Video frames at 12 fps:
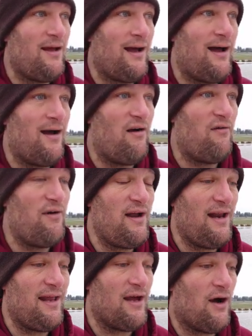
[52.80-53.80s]

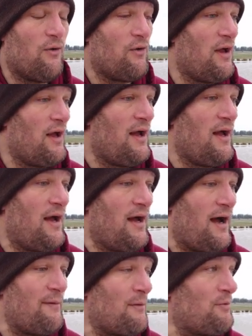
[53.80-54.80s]
really cold.
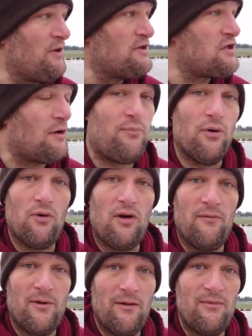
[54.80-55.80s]
I'm up on the top pool at
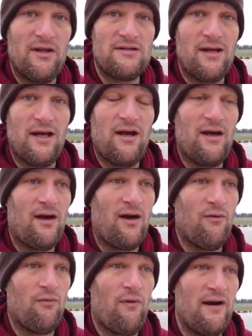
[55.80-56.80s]
the moment. There's a
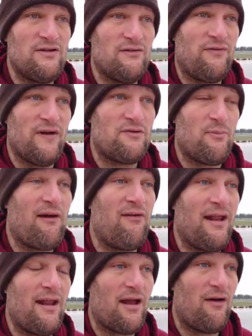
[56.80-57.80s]
whole range of fish.
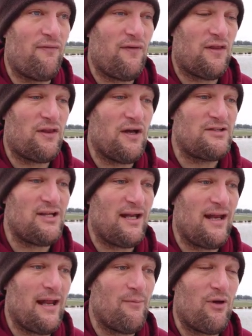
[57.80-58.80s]
Apparently they go for 30
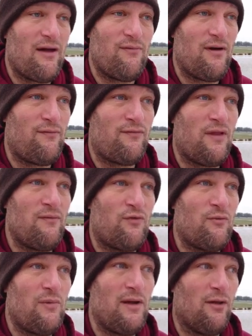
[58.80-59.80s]
in here, but everything
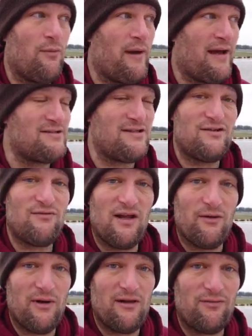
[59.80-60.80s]
from little pasties
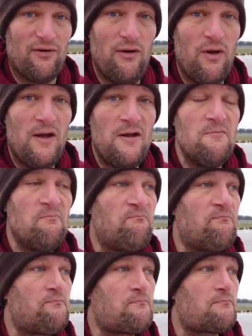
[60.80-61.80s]
right the way through.
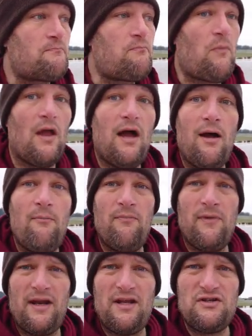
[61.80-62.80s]

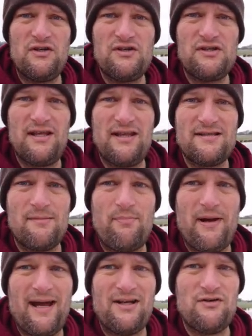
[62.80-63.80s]
And as you can see, there's a
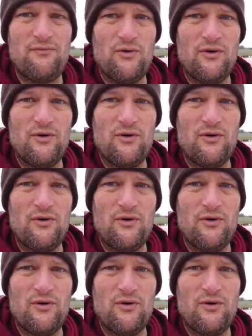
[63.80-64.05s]
patch of